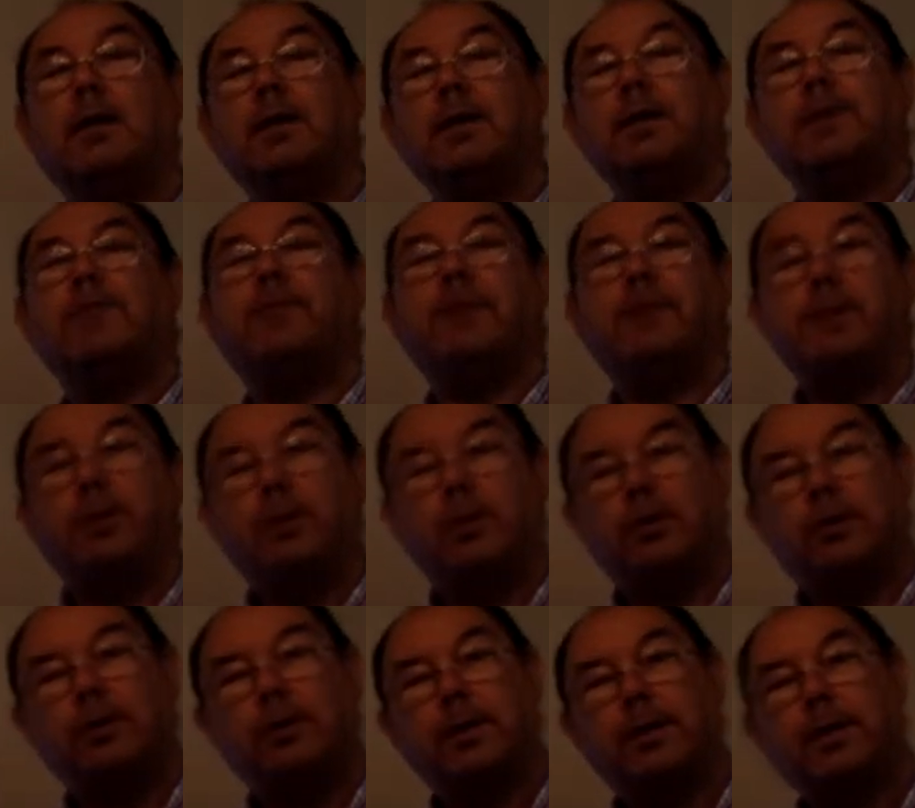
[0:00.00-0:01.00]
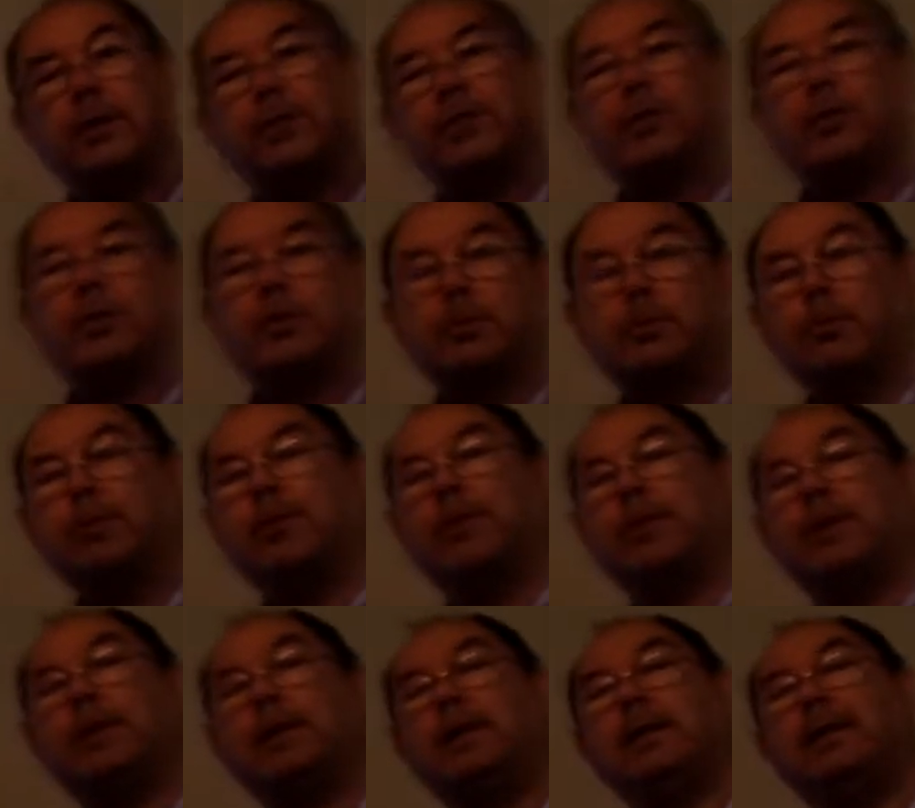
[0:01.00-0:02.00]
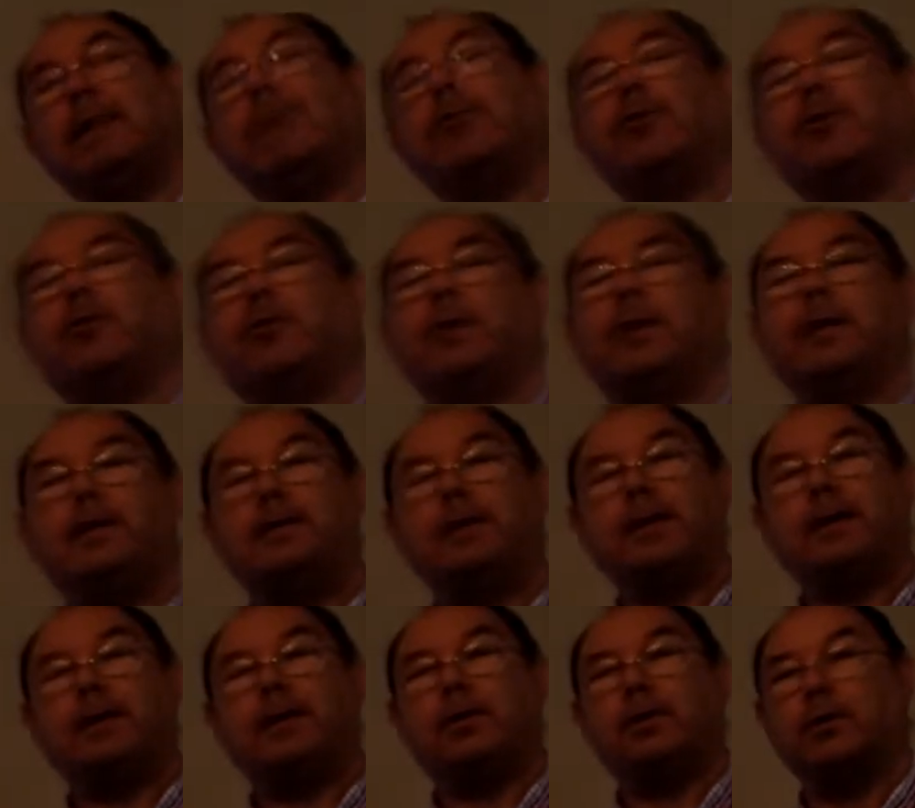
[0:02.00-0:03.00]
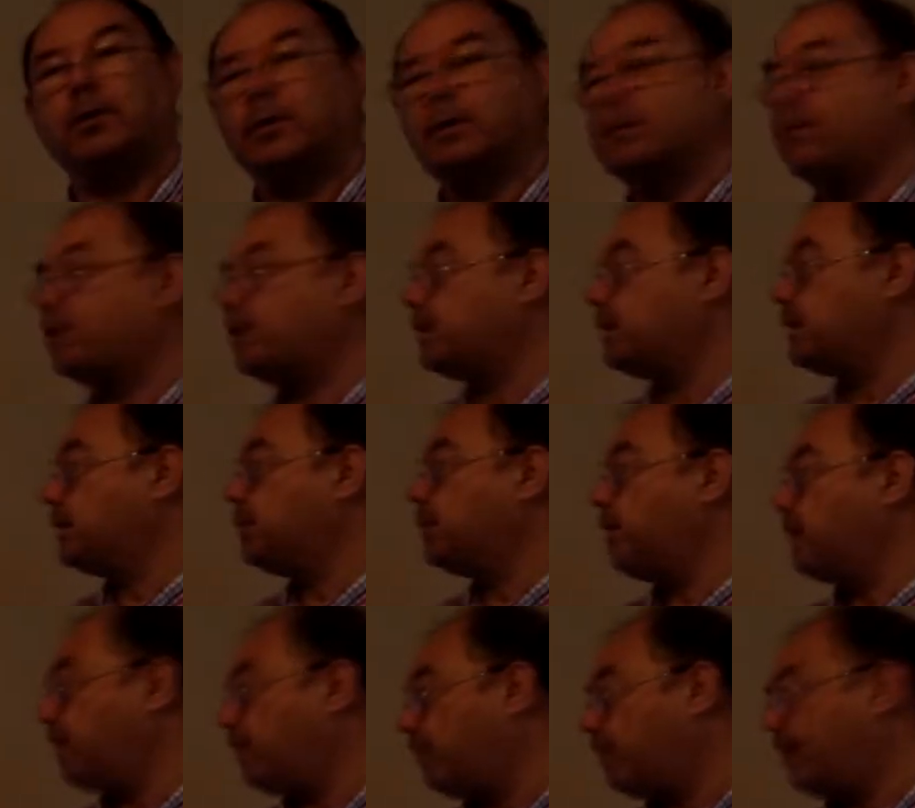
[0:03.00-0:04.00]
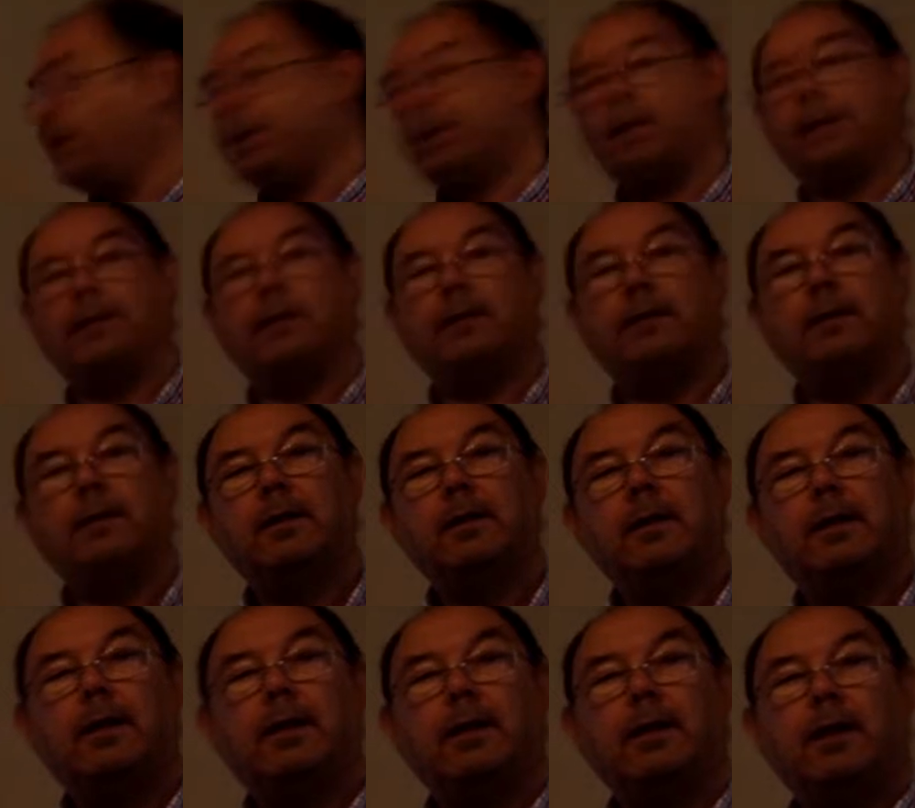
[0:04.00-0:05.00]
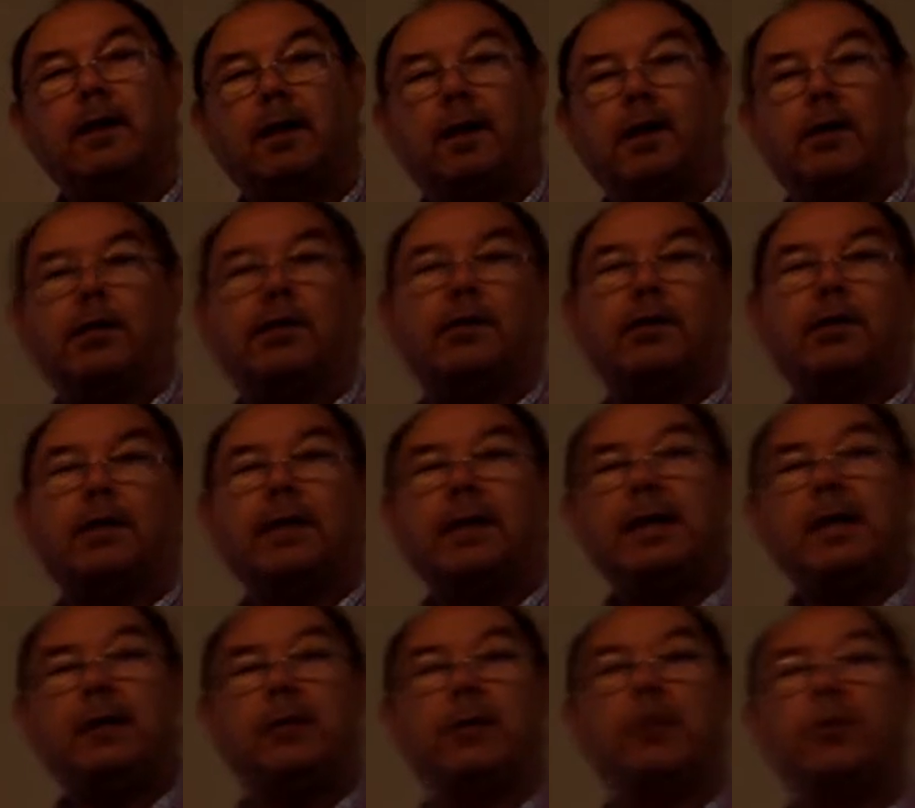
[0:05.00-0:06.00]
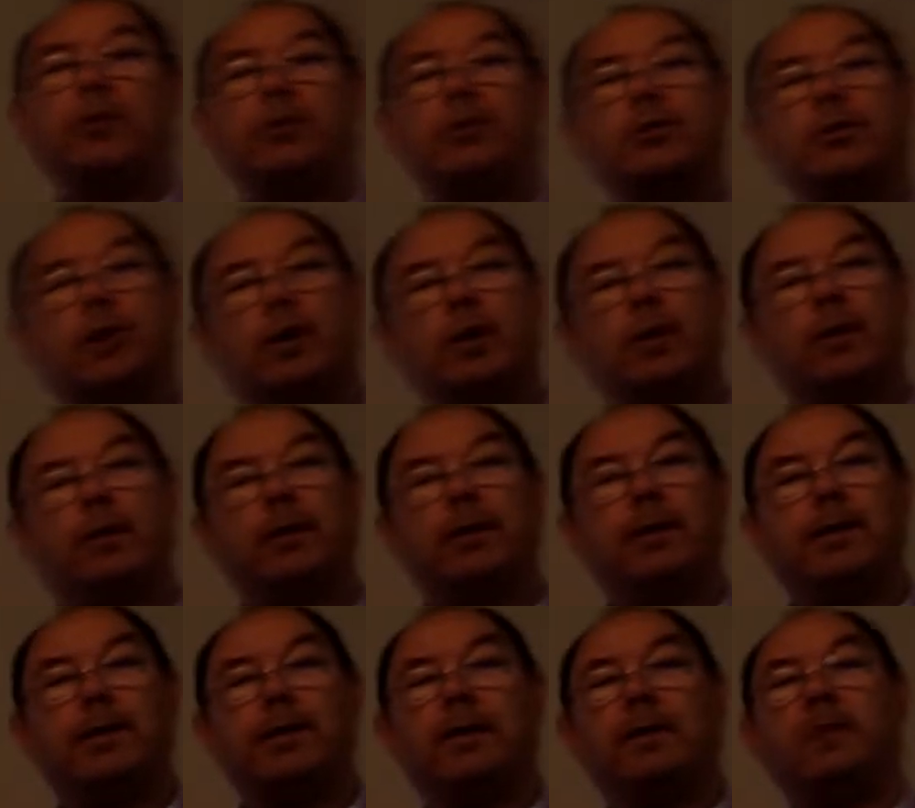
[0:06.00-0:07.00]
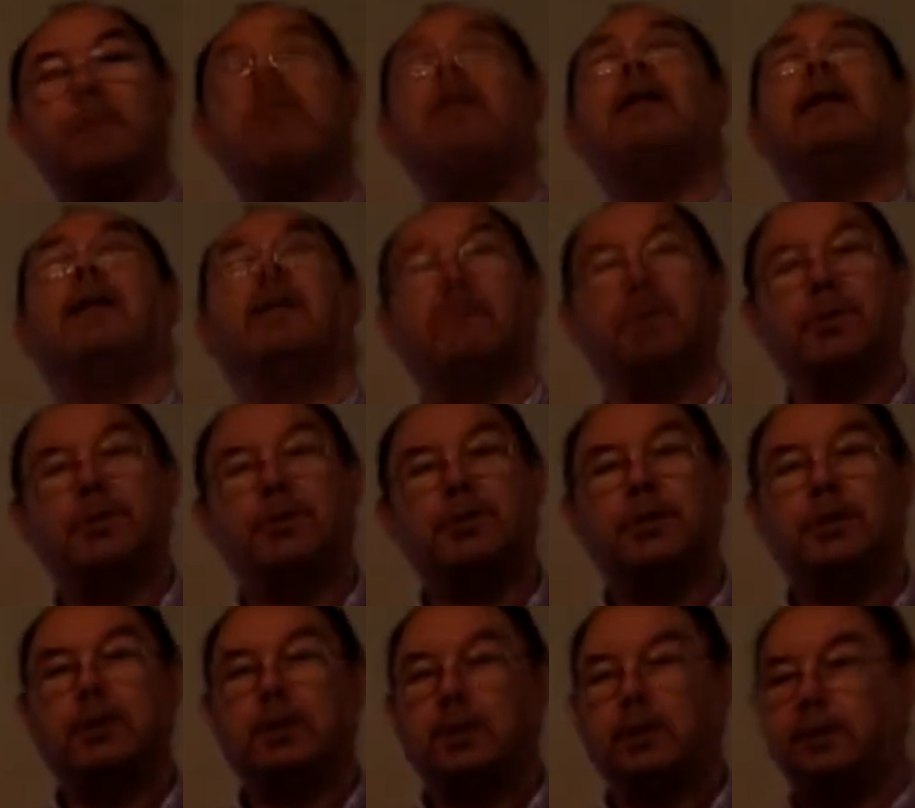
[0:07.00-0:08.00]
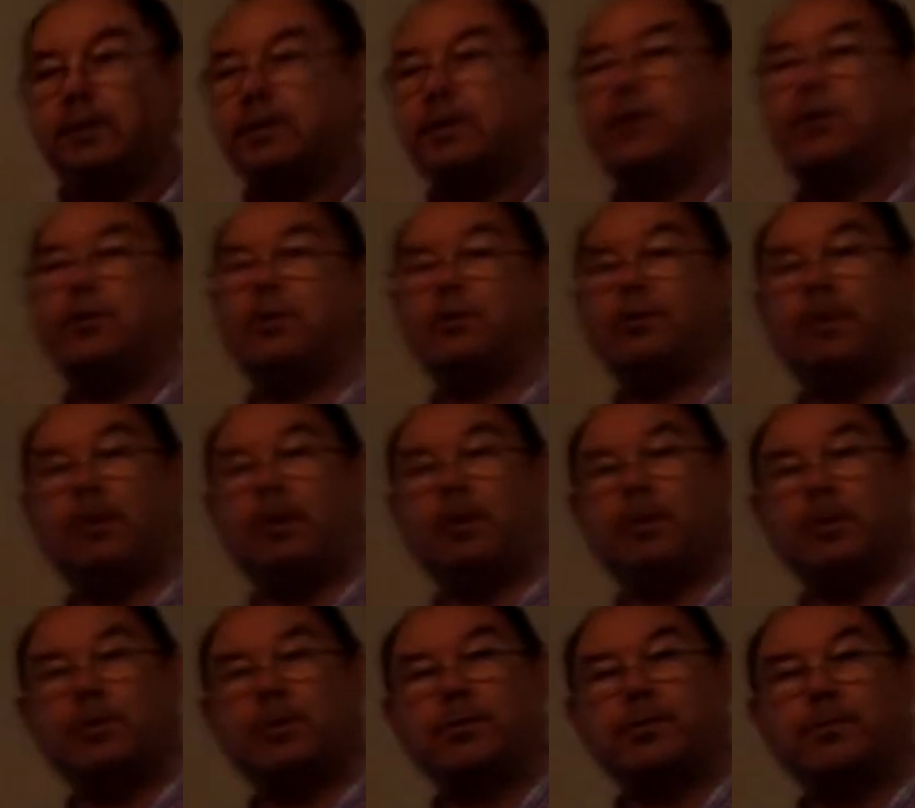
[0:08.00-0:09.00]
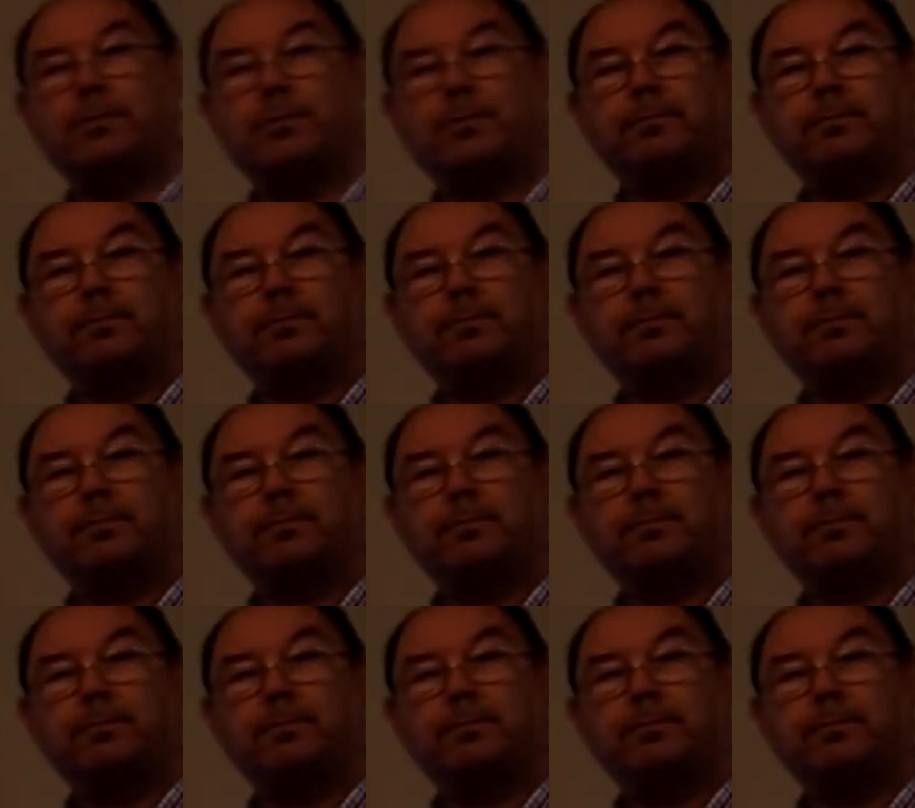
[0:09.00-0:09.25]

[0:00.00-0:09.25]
This video is suitable for the Level 3 Technical Certificate in Paper Making, and here we're going to talk about the development of tissue formers.